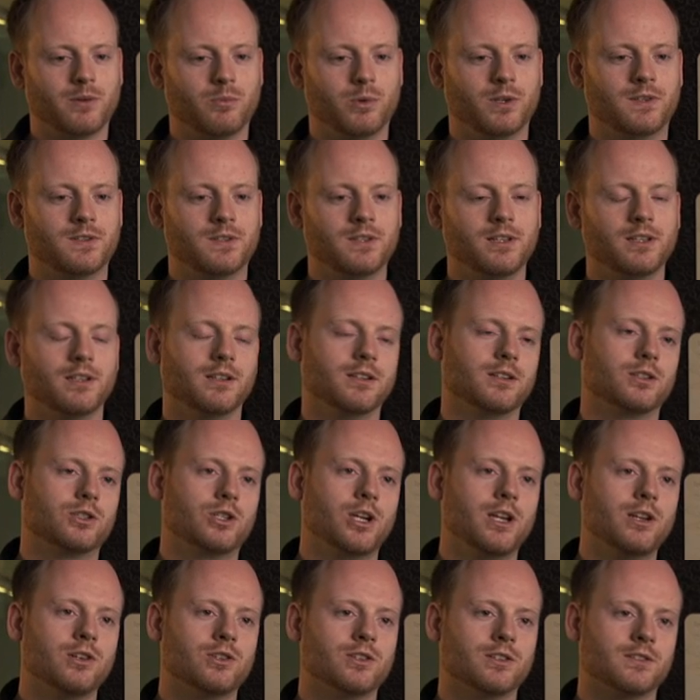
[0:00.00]
that we see
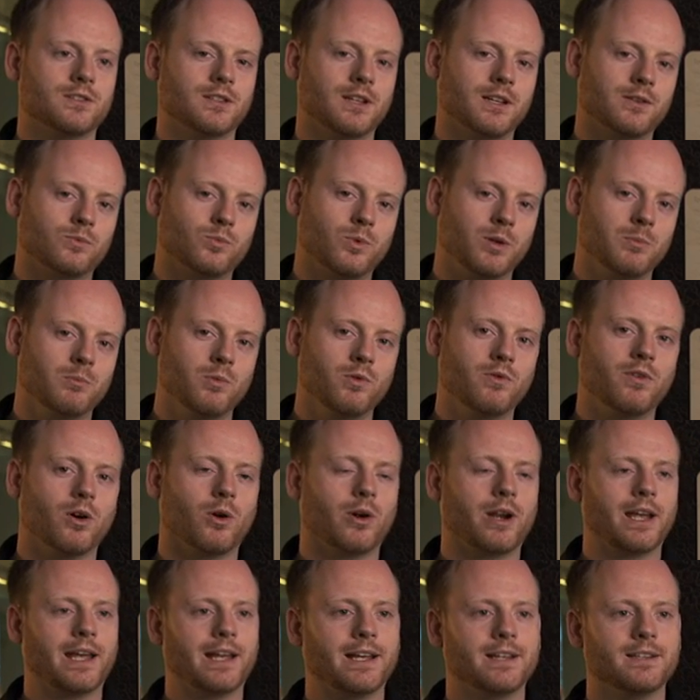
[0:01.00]
changes as we move our
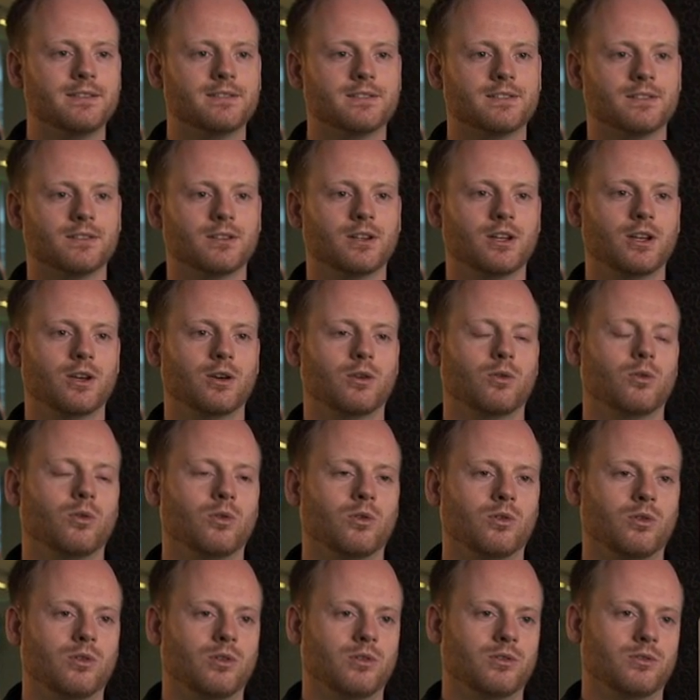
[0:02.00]
heads
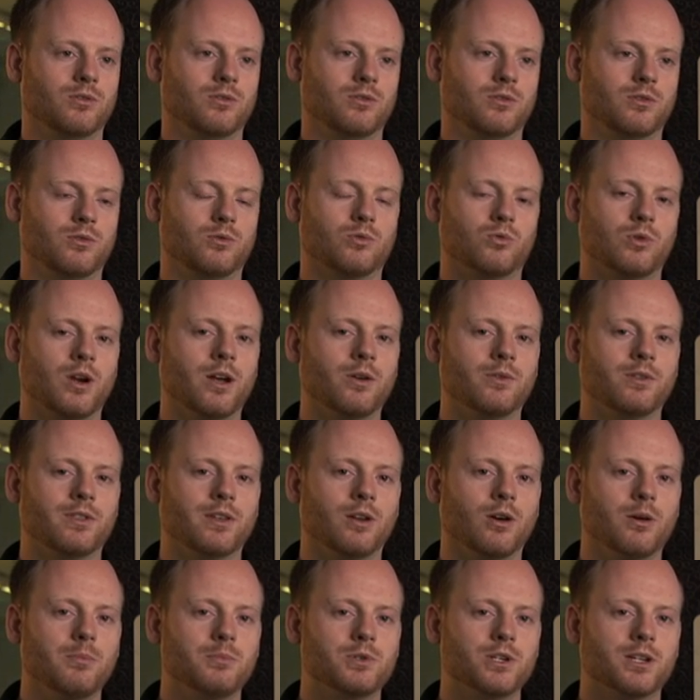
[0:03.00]
or around the
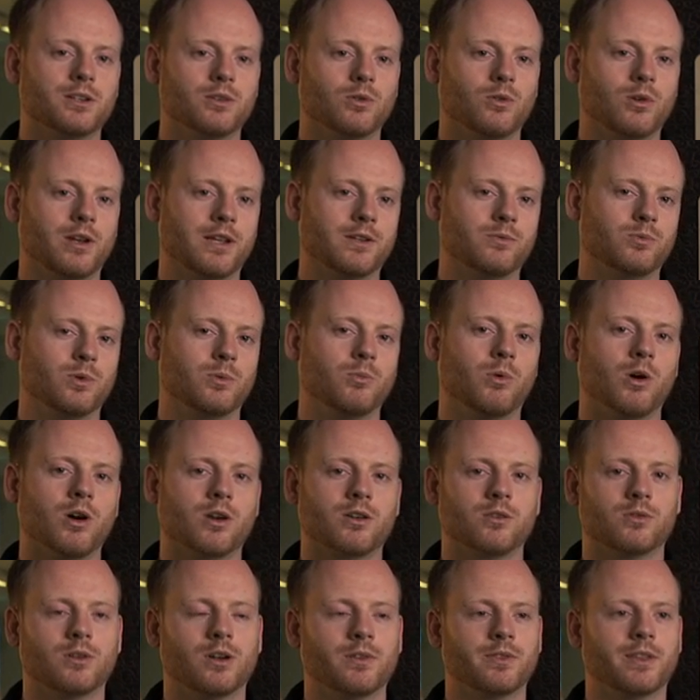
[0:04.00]
object or as we walk
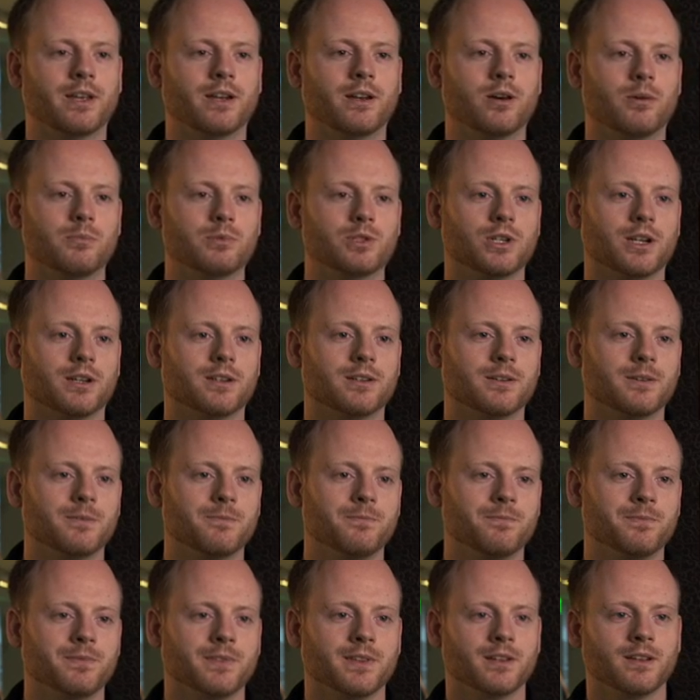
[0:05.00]
around that object.
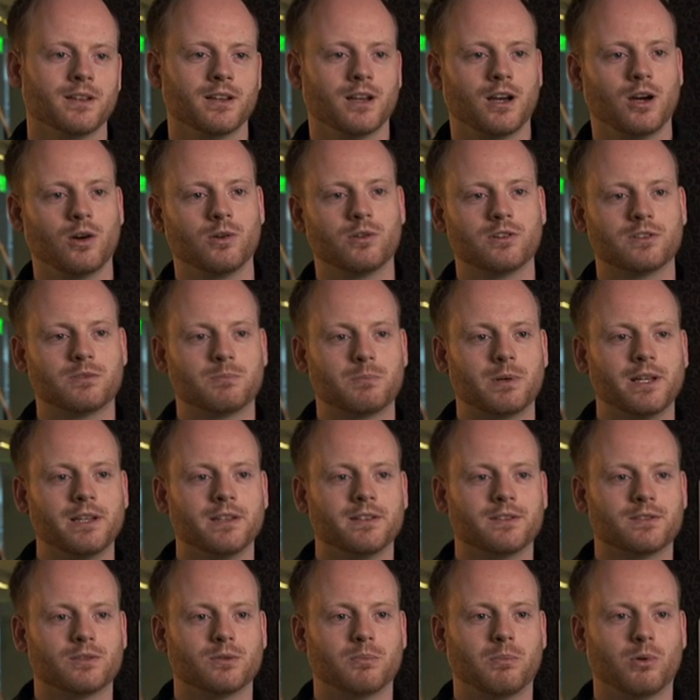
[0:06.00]
Our
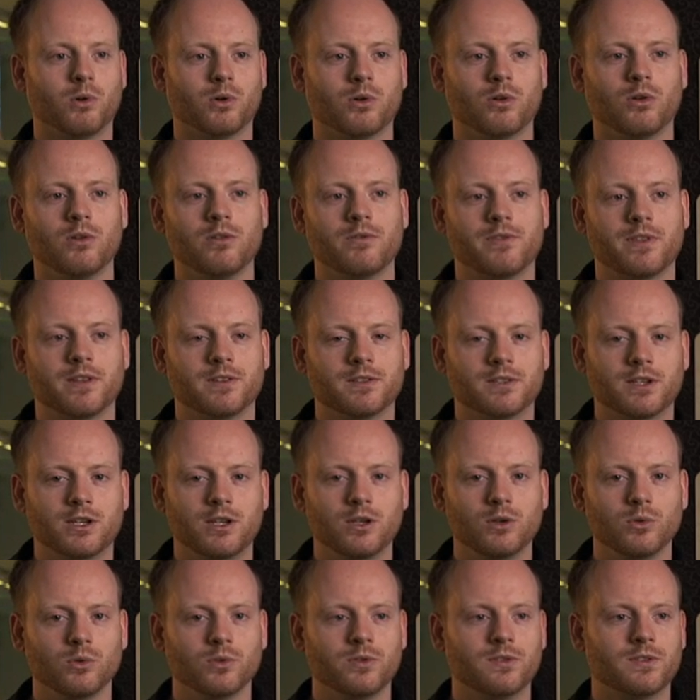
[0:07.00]
displays support all of these
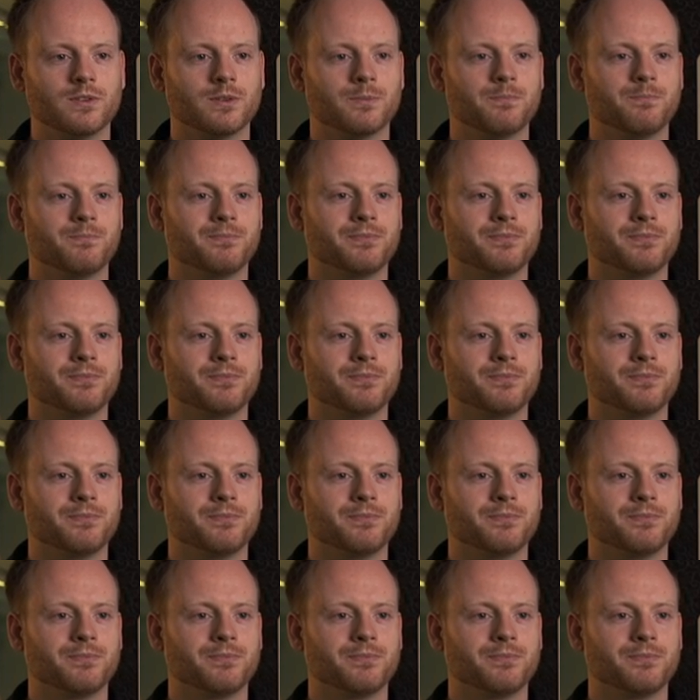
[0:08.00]
cues,